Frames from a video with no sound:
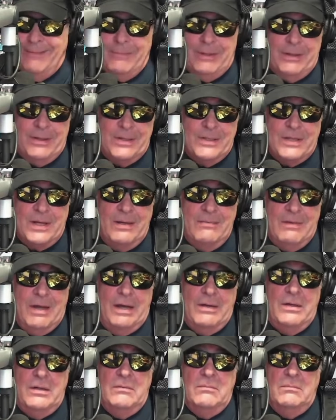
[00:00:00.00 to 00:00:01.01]
because I
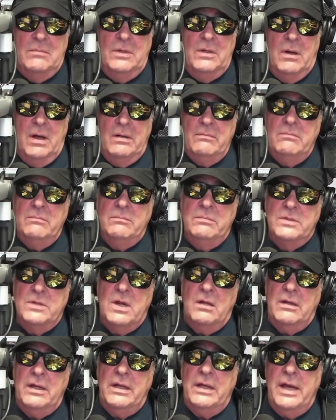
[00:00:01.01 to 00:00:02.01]
didn't, you know, it's
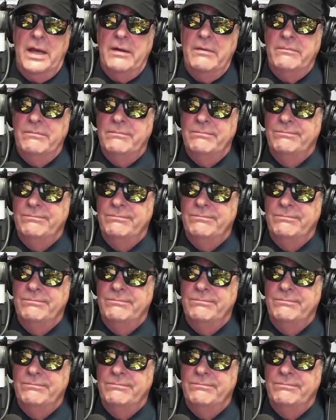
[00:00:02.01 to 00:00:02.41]
not like I had,